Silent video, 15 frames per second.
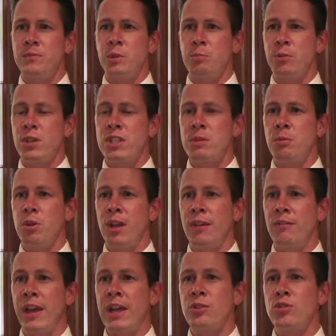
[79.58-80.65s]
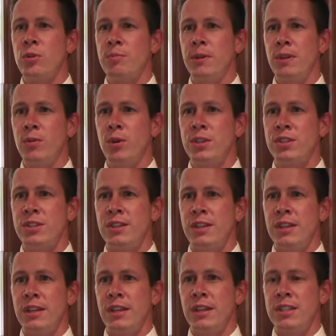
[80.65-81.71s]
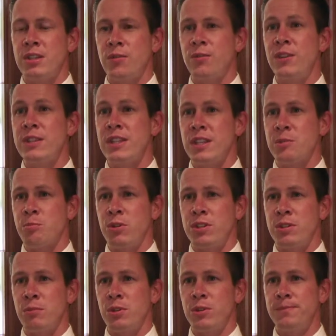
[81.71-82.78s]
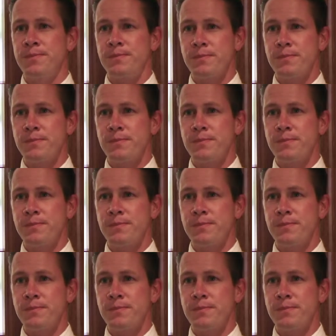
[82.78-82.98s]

principle of entropy, which is a physics principle